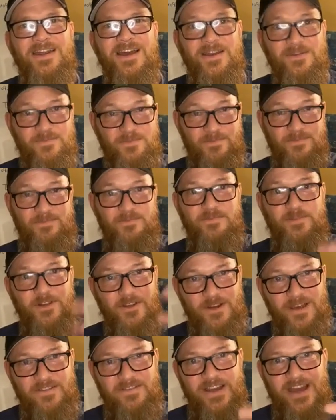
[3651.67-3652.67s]
and I,
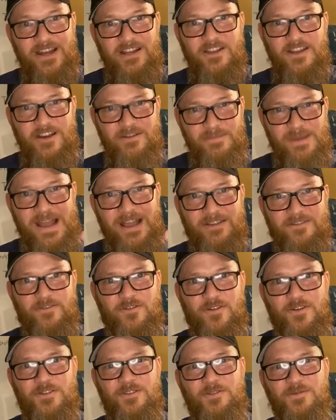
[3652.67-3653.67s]
have had a lot of back
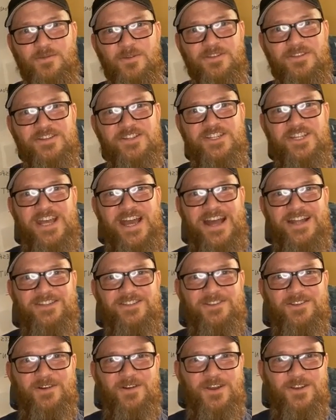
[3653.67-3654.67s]
and forth with the
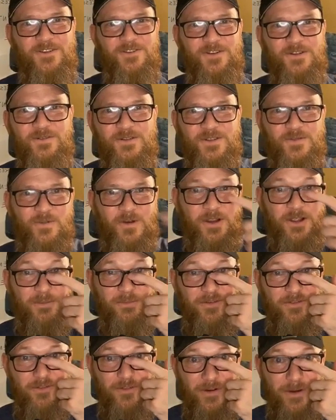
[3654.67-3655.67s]
chat. So I knew it was
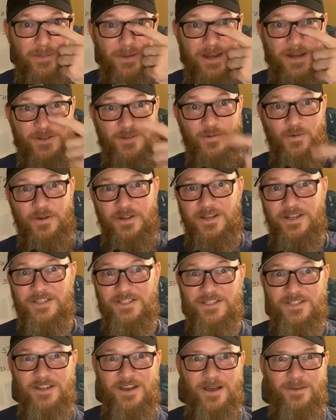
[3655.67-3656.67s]
working before, but I was
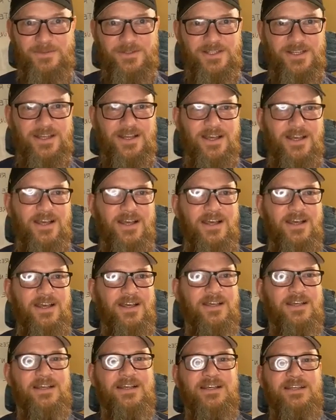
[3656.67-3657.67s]
worried it stopped.
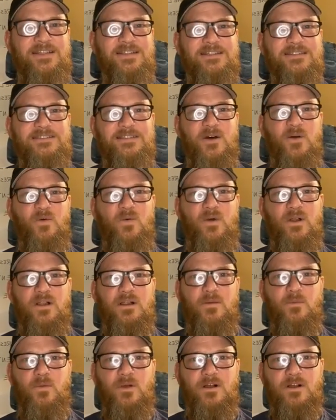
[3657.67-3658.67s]
So
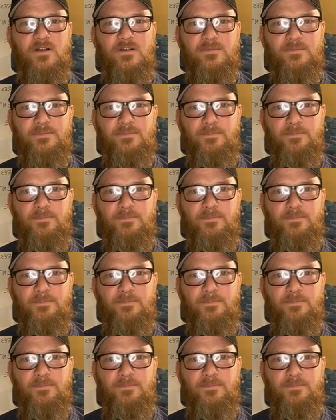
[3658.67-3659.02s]
welcome.